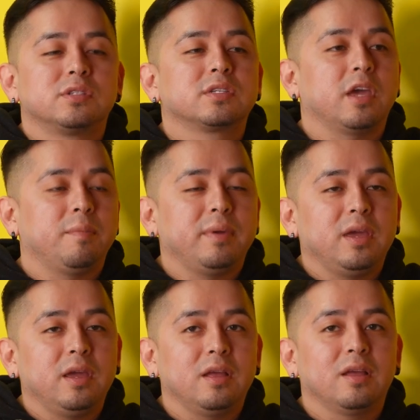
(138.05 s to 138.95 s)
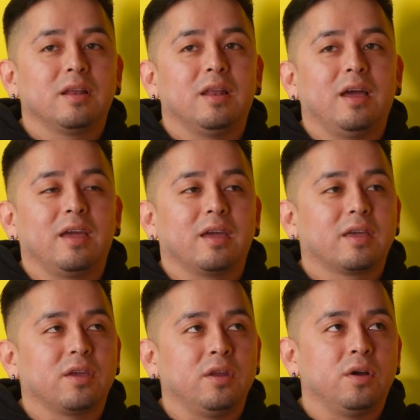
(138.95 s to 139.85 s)
skipping,
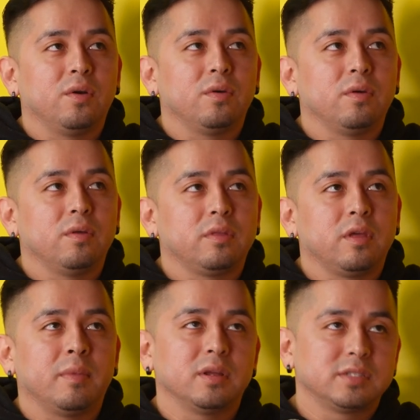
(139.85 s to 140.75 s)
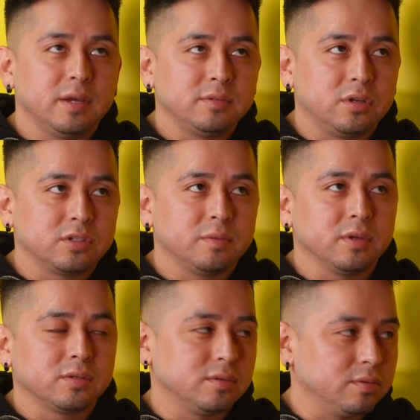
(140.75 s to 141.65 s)
like, you know, the amount of times you're
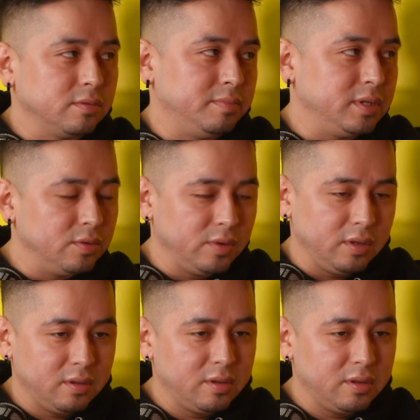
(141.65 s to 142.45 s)
supposed to be doing